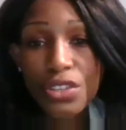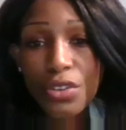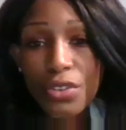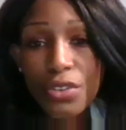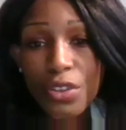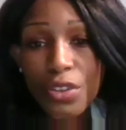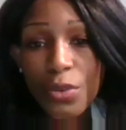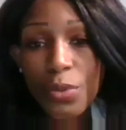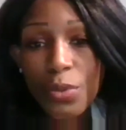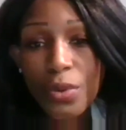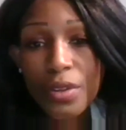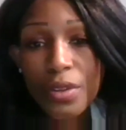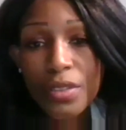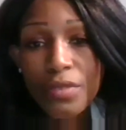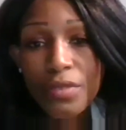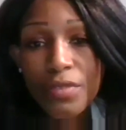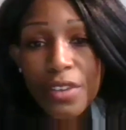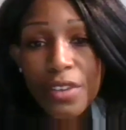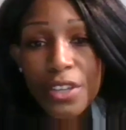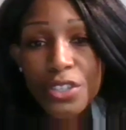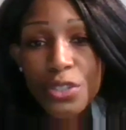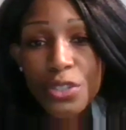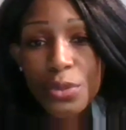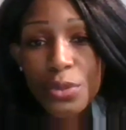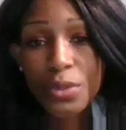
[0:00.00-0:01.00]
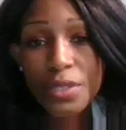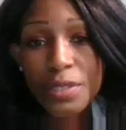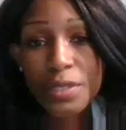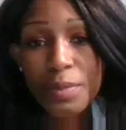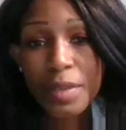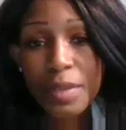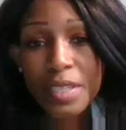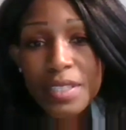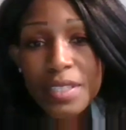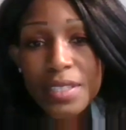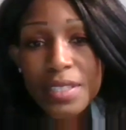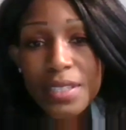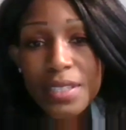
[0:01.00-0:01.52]
although we're in virtual
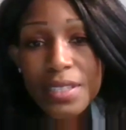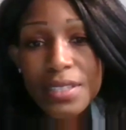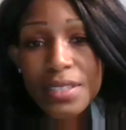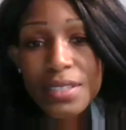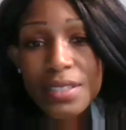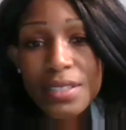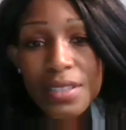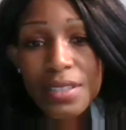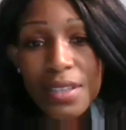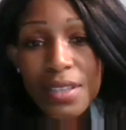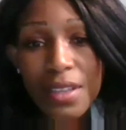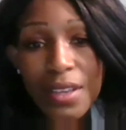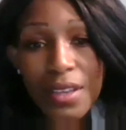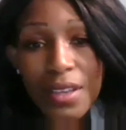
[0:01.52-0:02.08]
spaces.